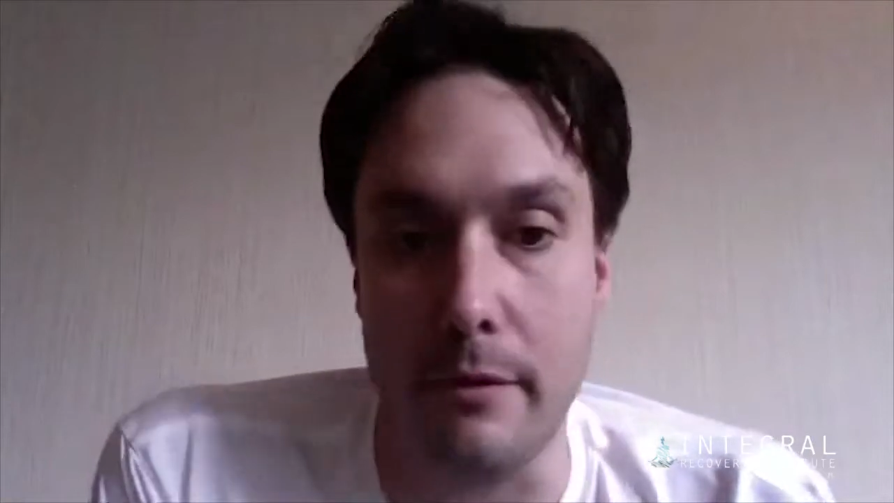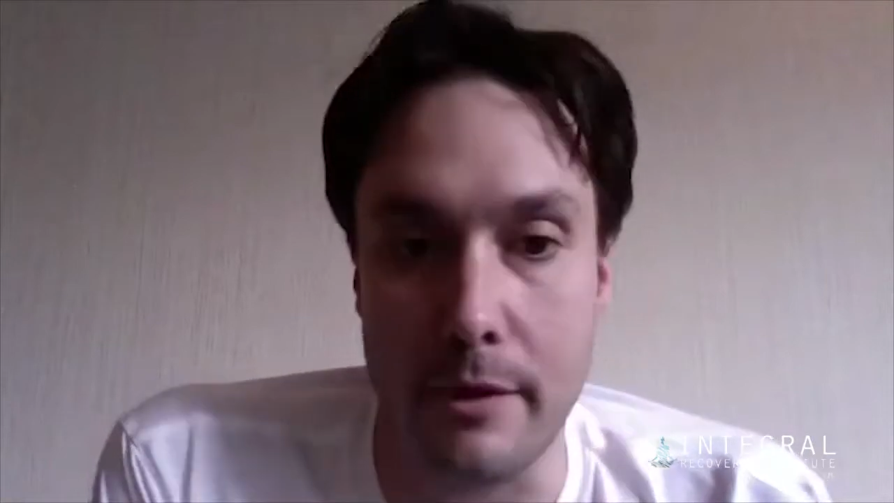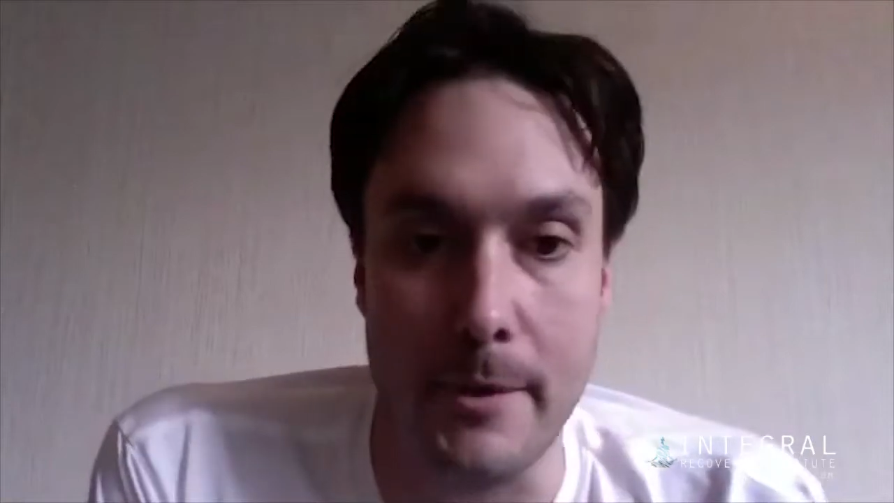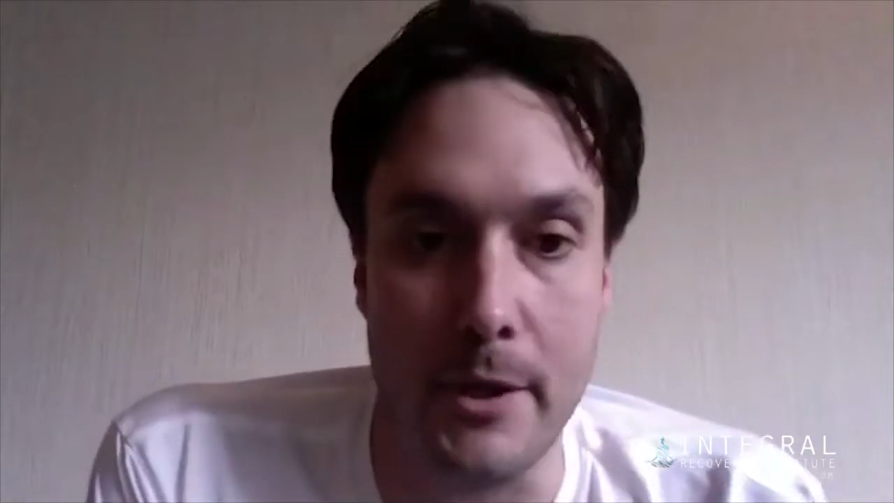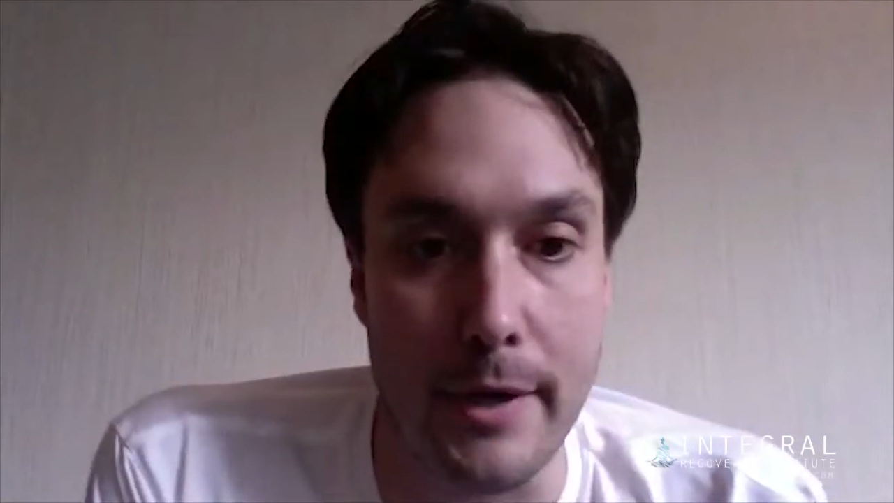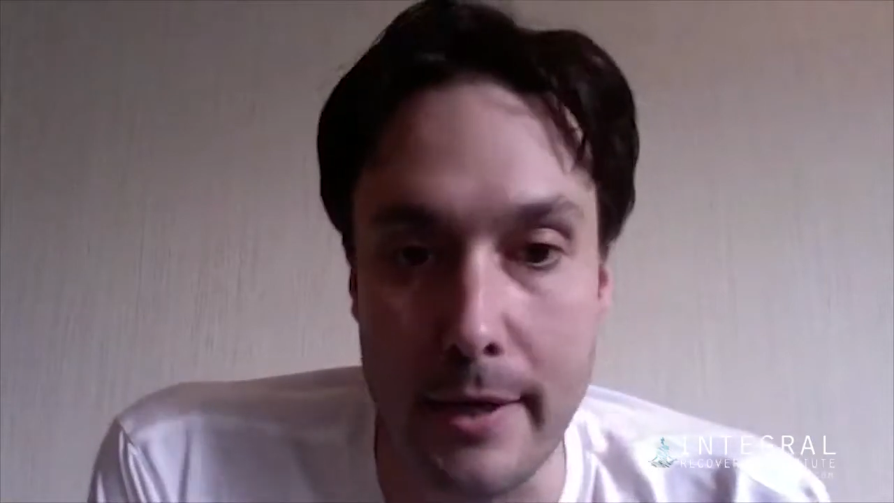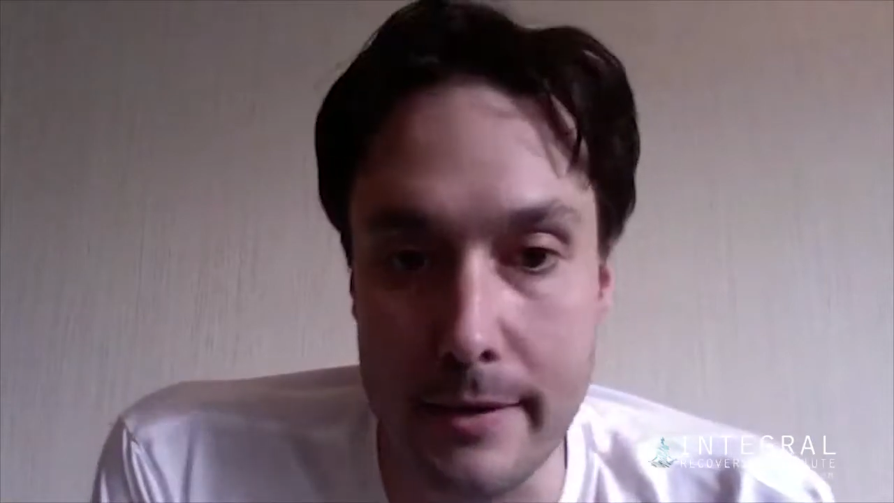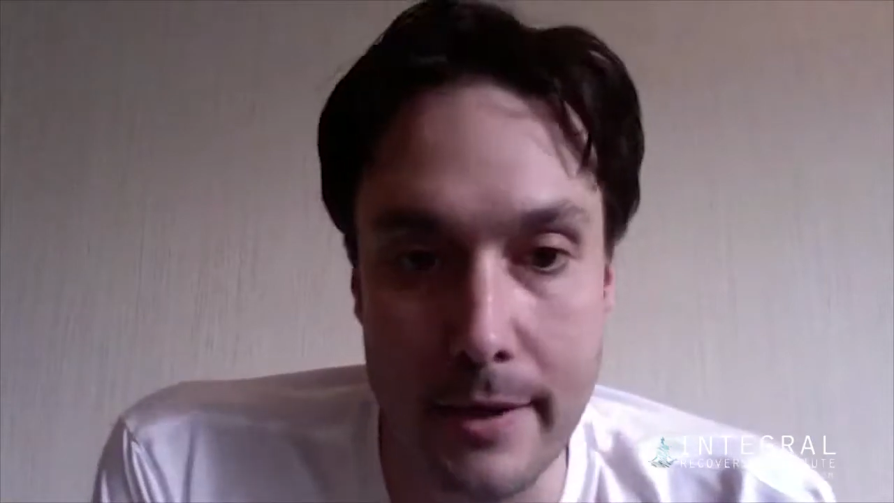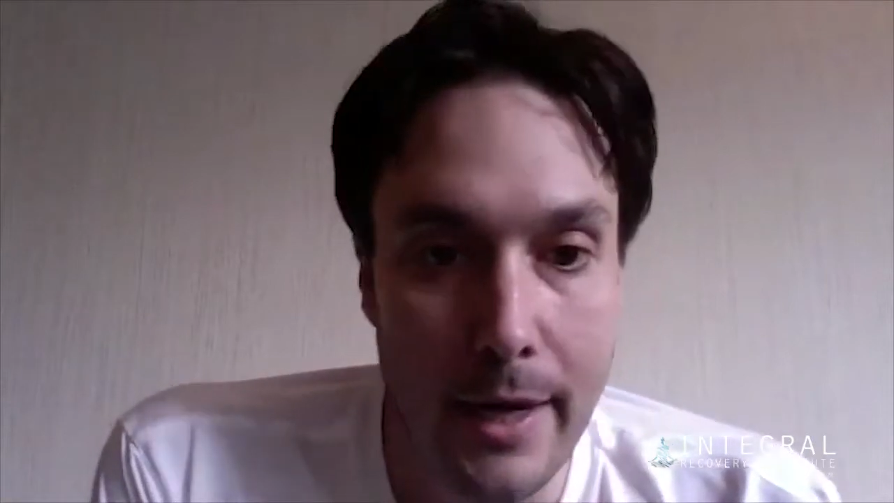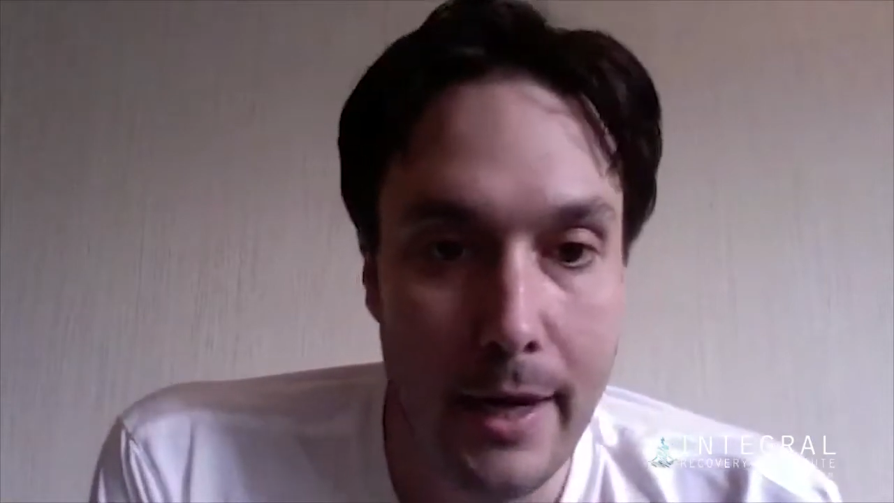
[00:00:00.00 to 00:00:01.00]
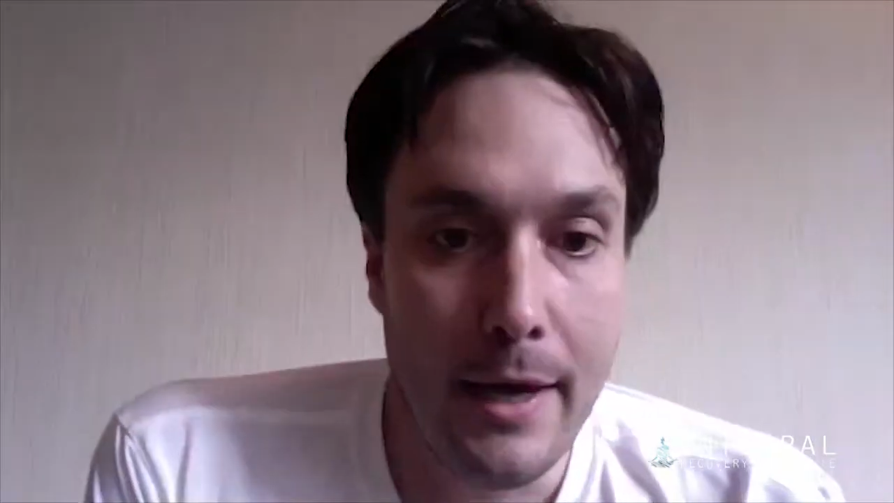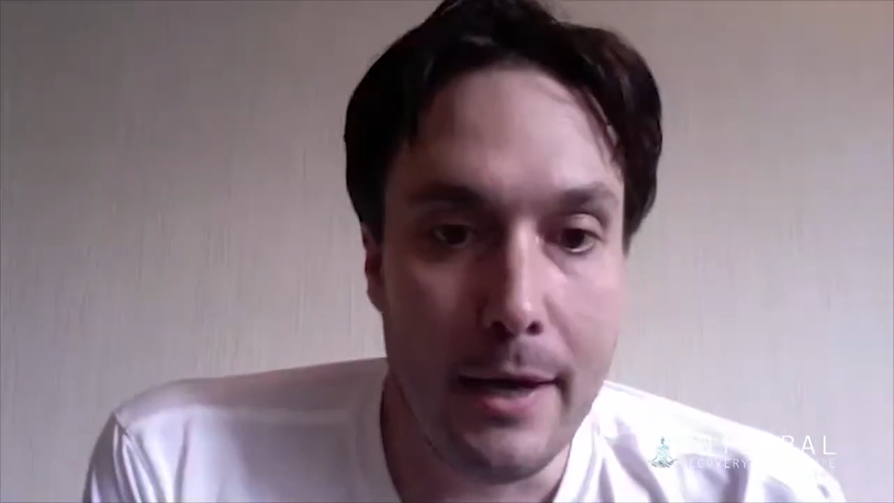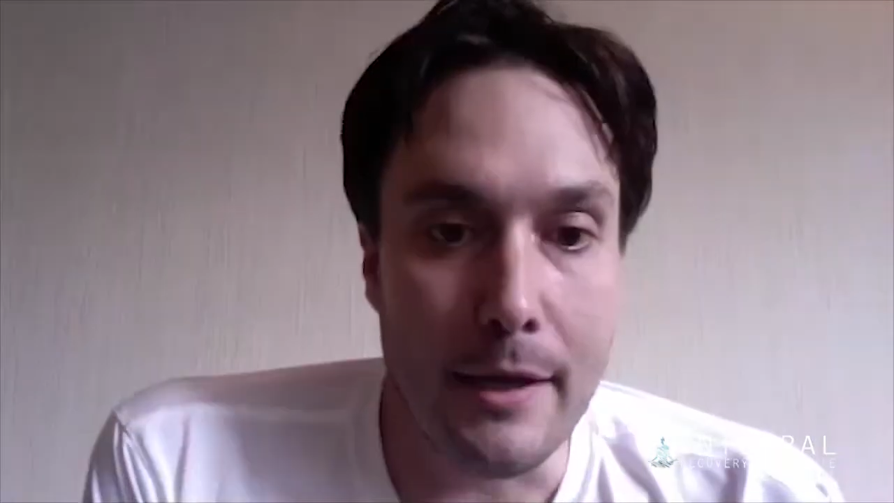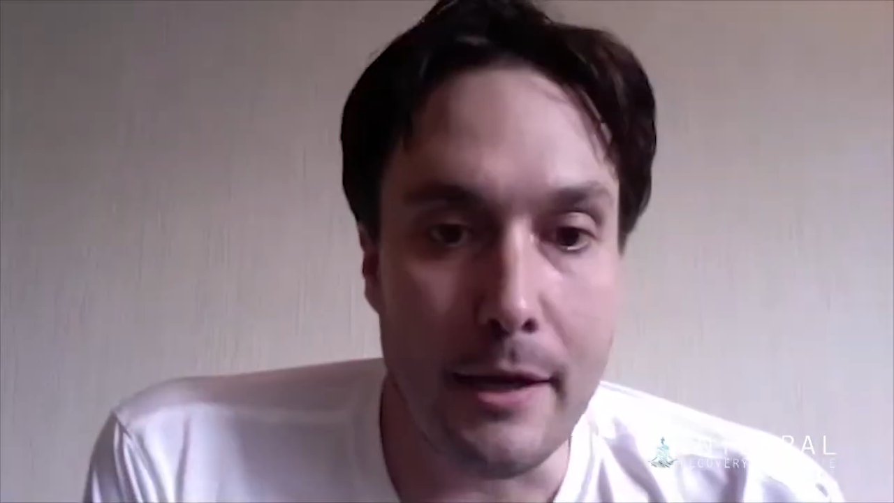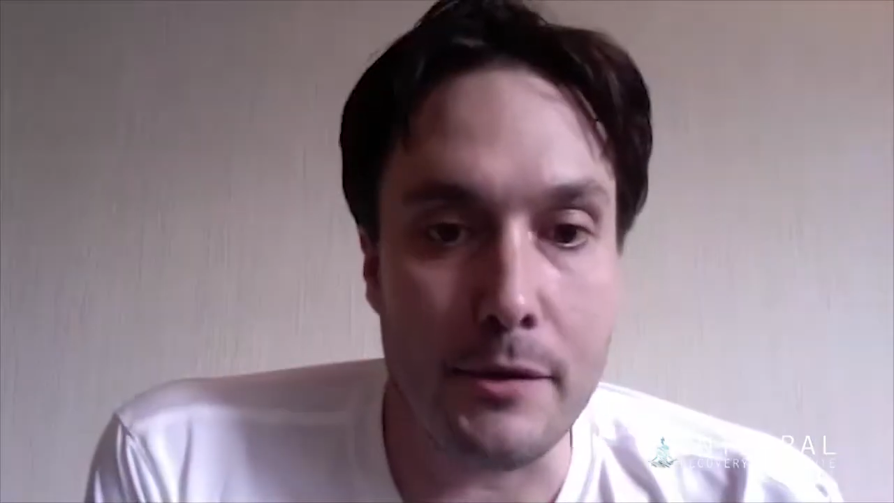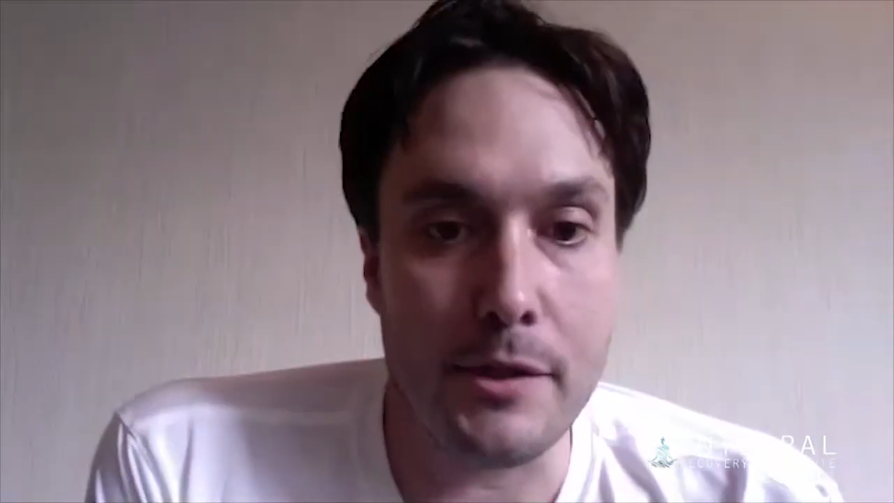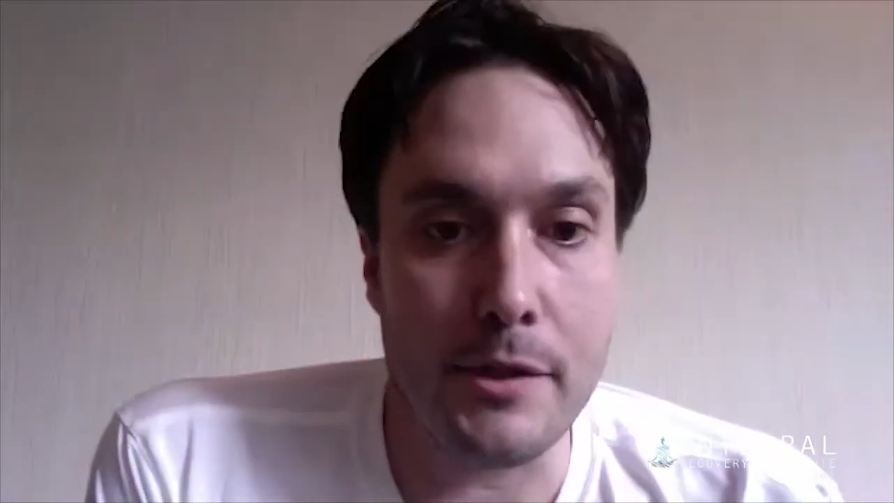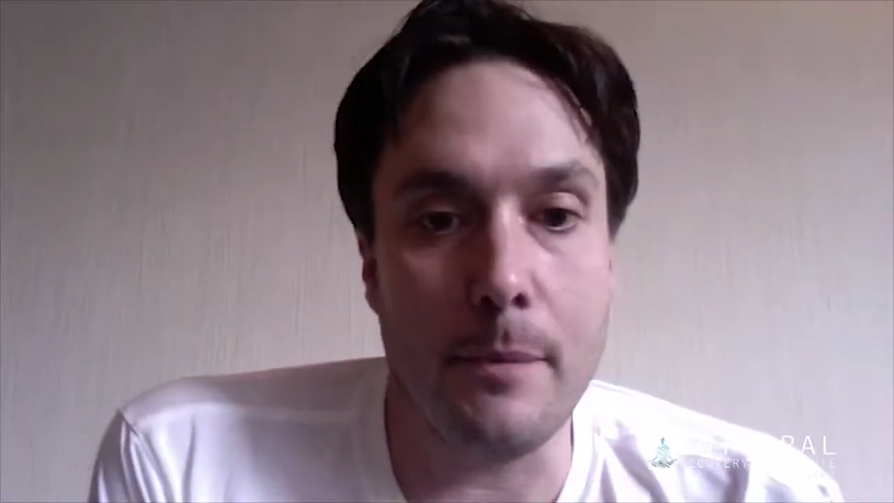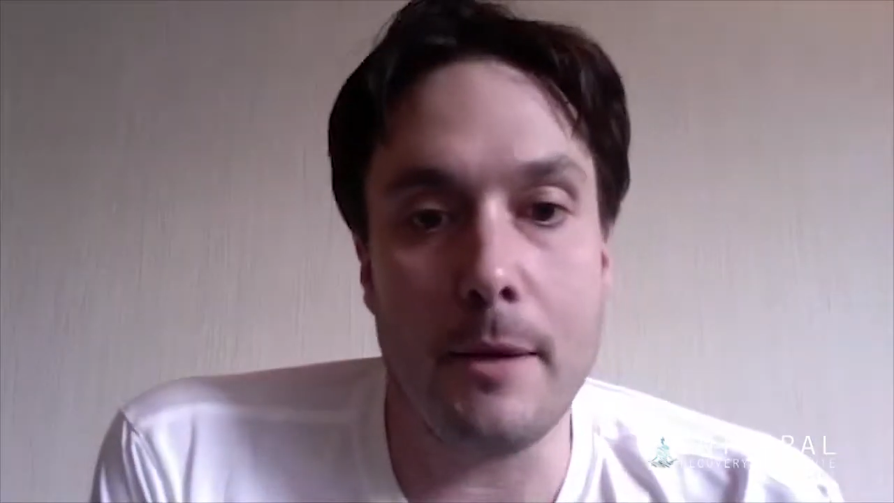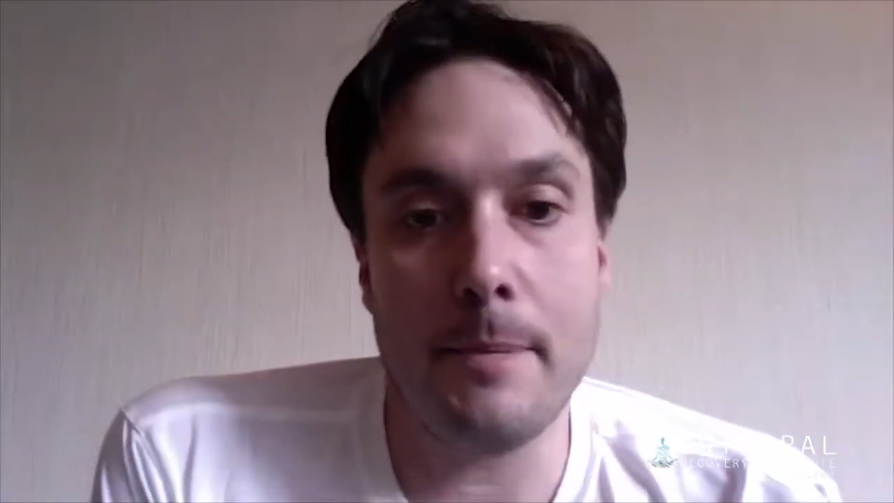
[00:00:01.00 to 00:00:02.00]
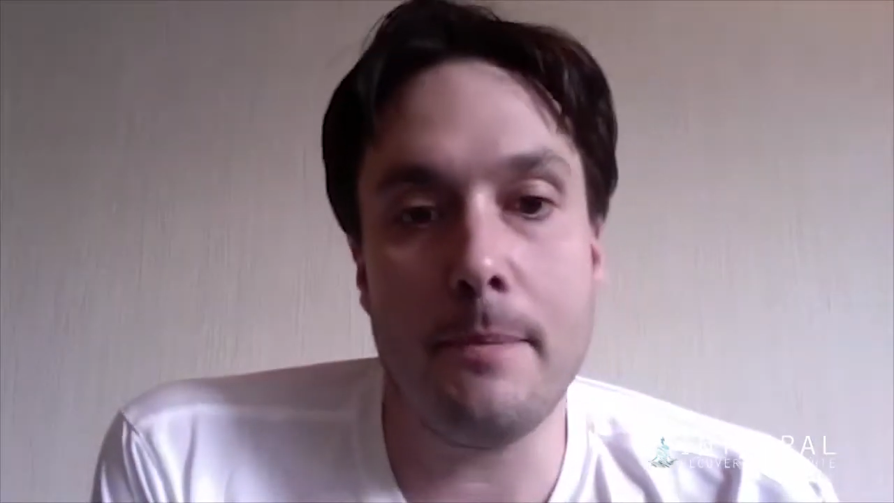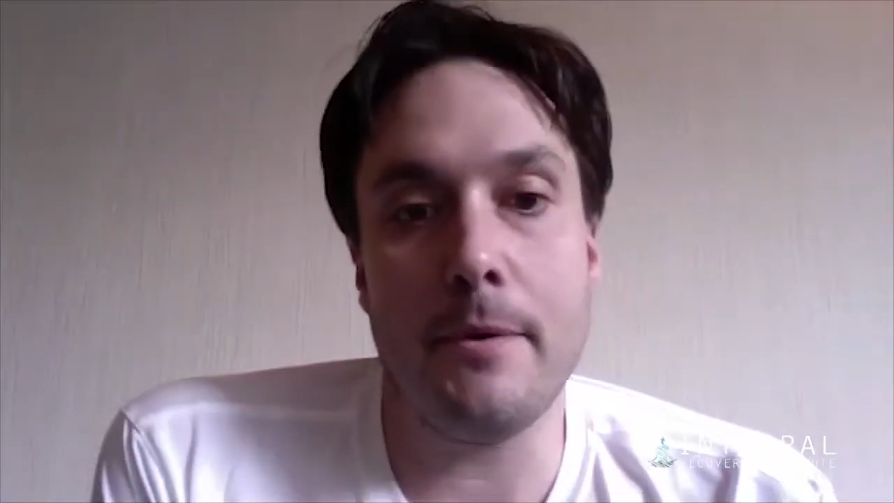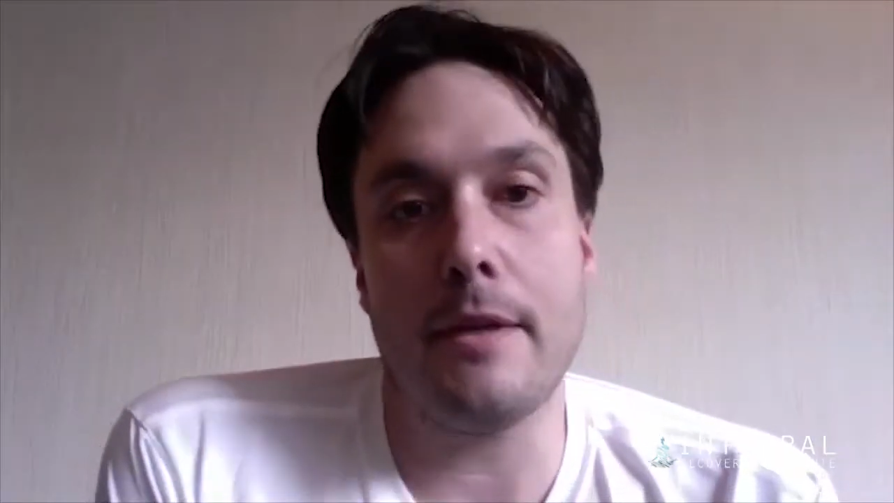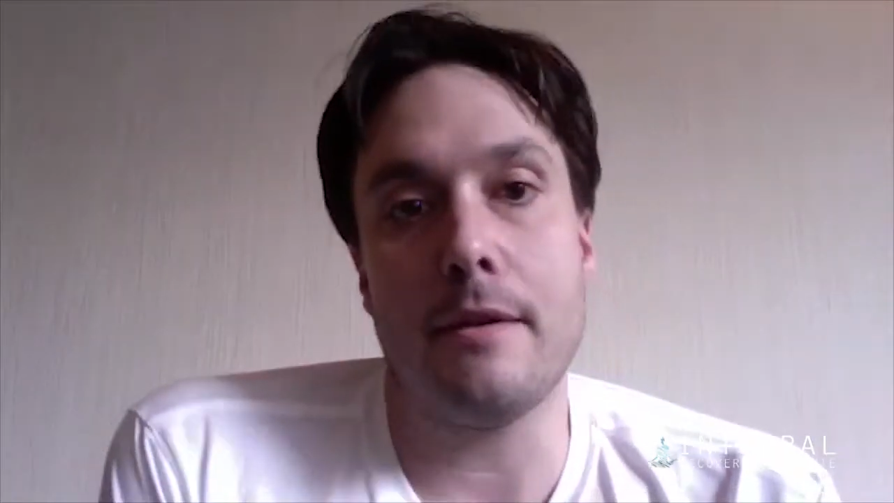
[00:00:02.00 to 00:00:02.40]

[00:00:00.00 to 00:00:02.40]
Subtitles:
communities. So many people,